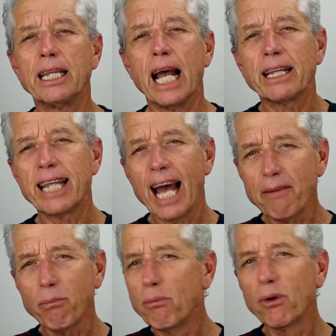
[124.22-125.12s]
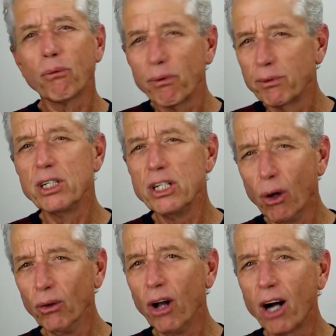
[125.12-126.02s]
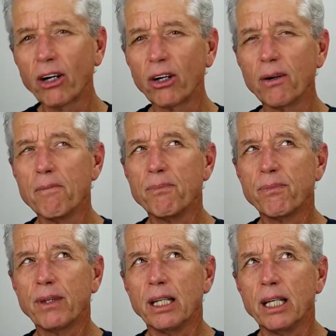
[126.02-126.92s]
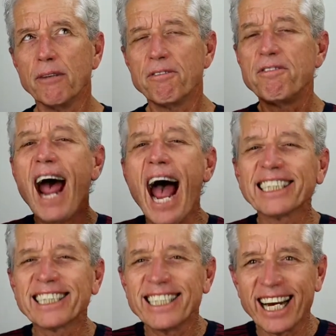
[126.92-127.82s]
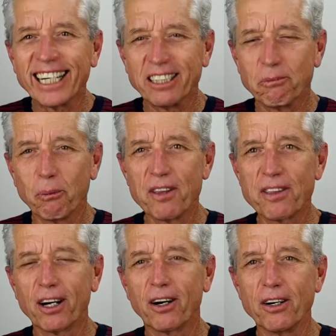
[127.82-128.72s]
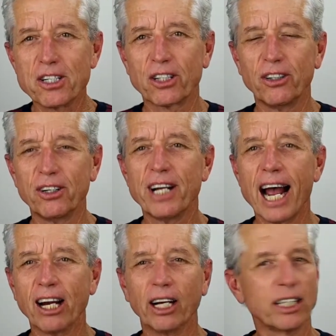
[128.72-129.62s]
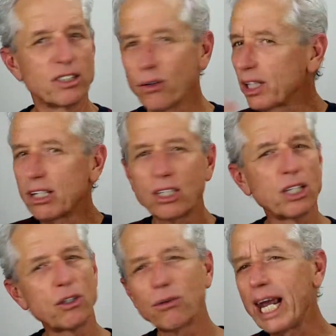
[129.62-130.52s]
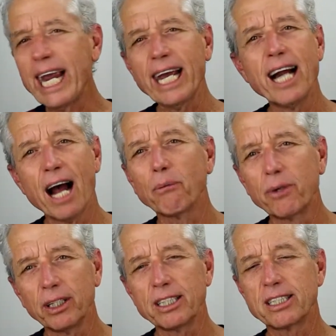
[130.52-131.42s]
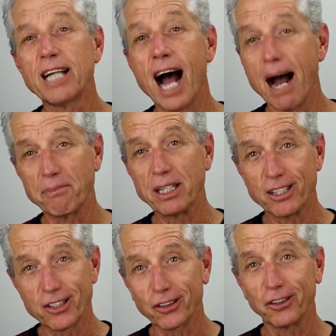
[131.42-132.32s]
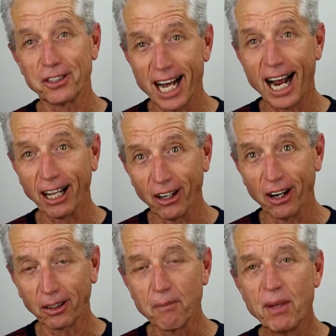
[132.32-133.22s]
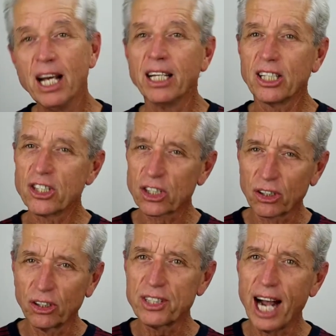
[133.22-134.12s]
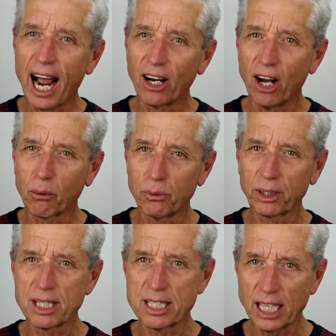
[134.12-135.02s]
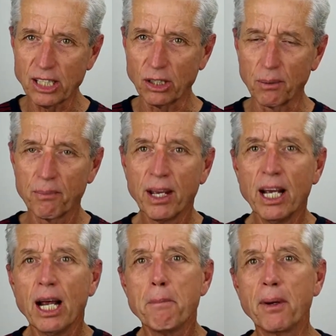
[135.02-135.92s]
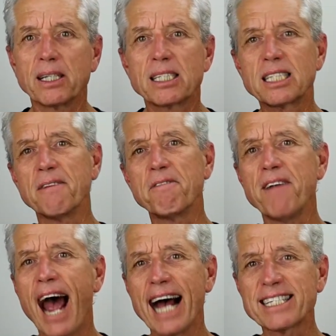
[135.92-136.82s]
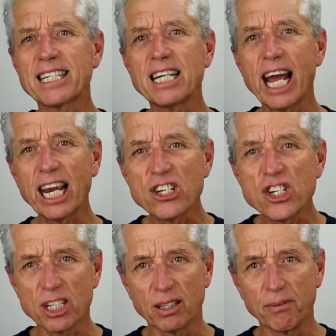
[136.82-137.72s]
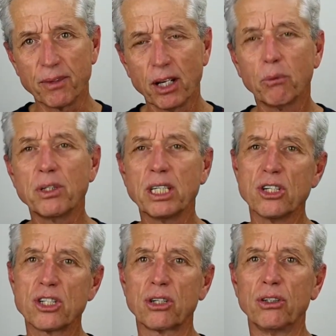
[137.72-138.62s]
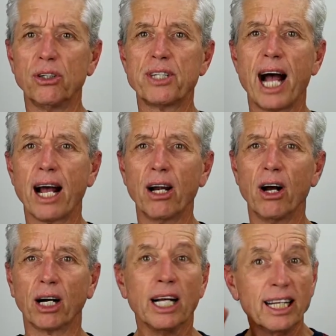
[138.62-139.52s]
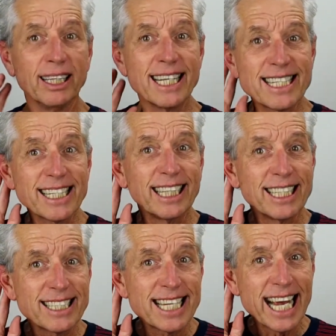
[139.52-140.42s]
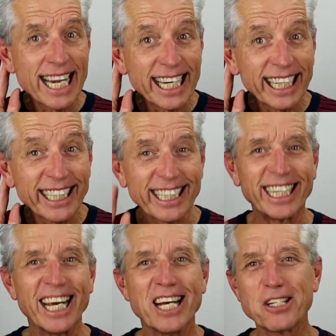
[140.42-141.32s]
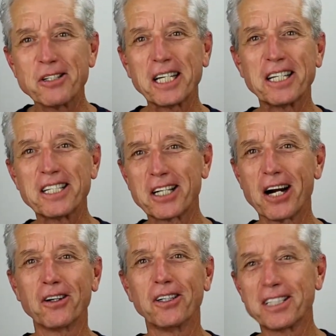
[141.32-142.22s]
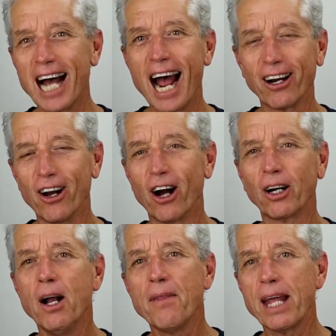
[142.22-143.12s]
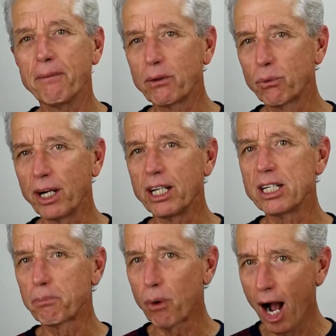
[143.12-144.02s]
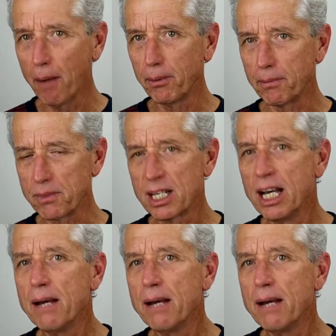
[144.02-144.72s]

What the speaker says: At that, when we're no longer fascinated with our internal dialogue, you cannot really stop the internal dialogue. The internal dialogue will continue, but it's the fascination with the internal dialogue, listening intently to the internal dialogue, that we run into problems,